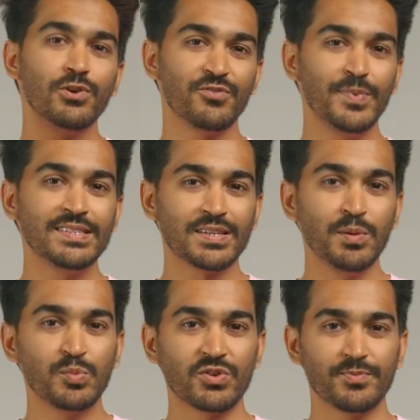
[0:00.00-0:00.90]
We've made some
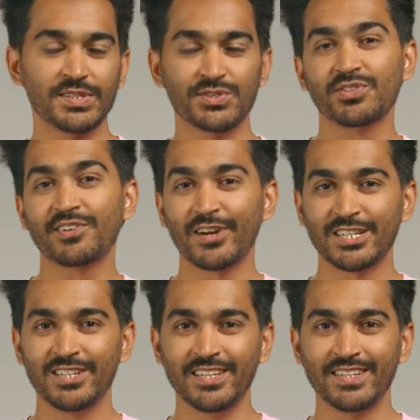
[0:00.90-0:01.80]
improvements to the
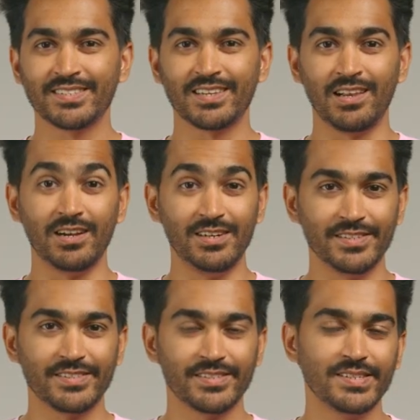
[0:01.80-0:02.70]
Crashlytics
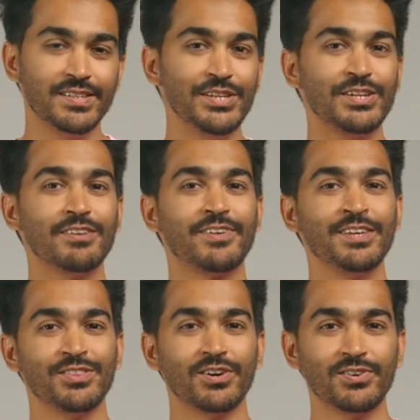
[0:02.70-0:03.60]
alerts. You can
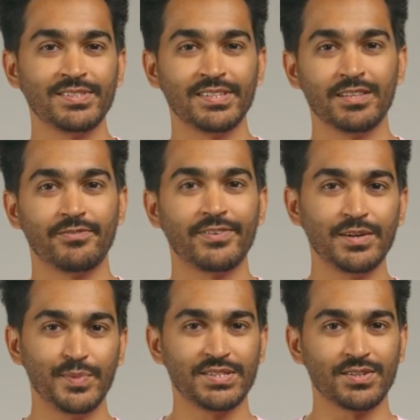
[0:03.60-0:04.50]
find those in the
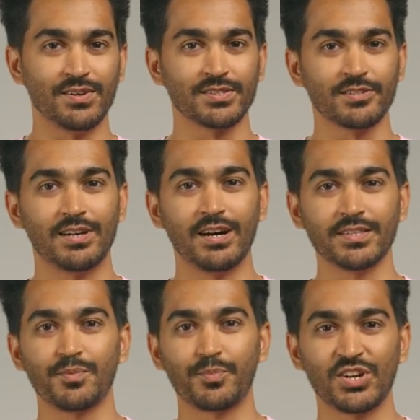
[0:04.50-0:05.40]
Firebase console
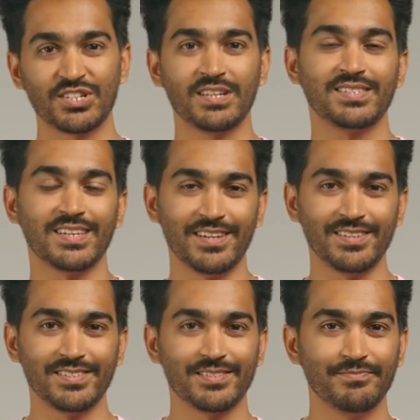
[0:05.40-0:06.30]
under Project
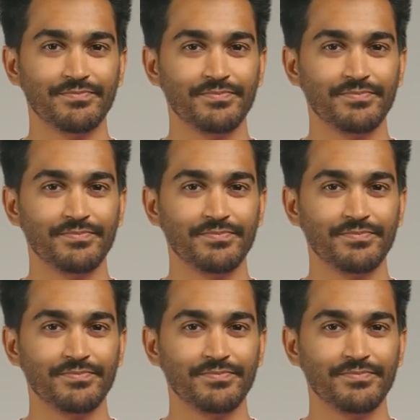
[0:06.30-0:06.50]
Settings.